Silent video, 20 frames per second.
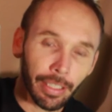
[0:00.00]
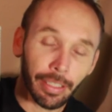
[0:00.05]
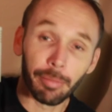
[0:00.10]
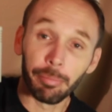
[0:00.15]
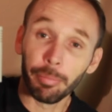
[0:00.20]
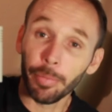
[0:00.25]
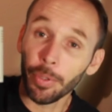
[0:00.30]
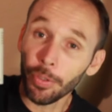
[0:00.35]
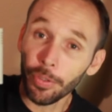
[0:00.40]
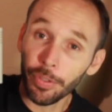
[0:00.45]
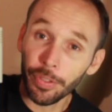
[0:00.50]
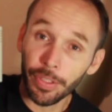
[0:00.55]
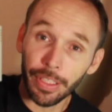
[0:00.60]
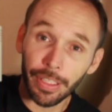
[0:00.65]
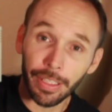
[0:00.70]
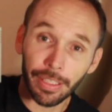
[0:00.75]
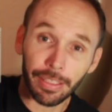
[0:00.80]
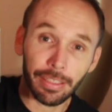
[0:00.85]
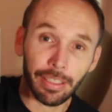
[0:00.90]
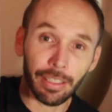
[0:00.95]
the
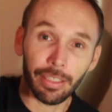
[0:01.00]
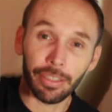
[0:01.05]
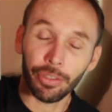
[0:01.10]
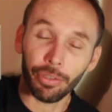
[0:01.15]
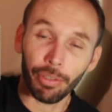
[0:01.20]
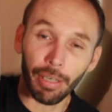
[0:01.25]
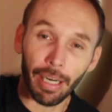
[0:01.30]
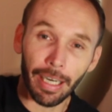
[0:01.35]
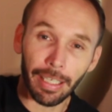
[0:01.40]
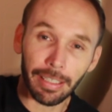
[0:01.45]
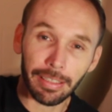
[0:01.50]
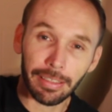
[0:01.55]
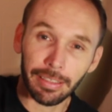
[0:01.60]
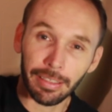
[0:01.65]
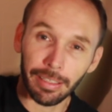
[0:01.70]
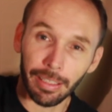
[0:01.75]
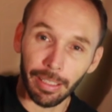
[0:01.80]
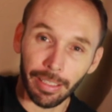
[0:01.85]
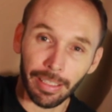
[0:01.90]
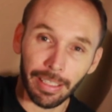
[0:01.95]
music, to the tracks,
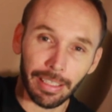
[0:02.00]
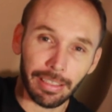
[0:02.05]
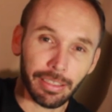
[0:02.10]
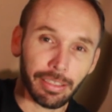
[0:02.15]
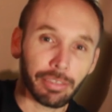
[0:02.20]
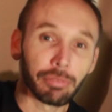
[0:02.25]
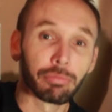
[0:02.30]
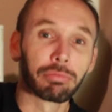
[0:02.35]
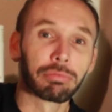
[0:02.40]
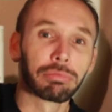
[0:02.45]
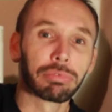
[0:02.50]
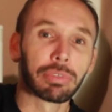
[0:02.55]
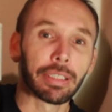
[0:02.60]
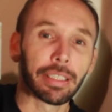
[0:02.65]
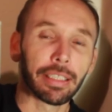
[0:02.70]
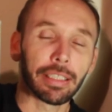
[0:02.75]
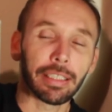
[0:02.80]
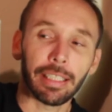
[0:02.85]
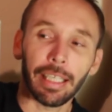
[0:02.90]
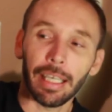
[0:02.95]
and it gets
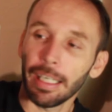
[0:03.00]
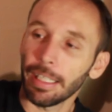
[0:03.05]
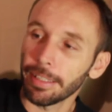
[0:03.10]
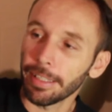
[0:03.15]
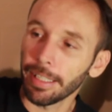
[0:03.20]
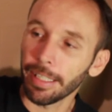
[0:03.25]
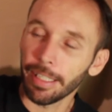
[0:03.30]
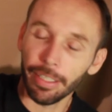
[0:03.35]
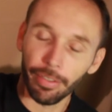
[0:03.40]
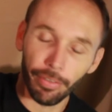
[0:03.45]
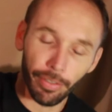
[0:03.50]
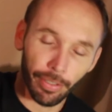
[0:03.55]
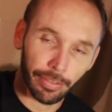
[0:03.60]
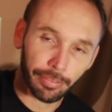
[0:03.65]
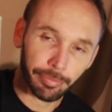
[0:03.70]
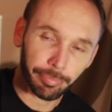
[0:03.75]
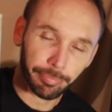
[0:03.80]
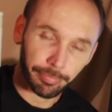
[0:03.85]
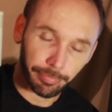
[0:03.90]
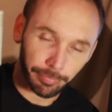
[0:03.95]
really hard later
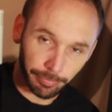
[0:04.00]
on.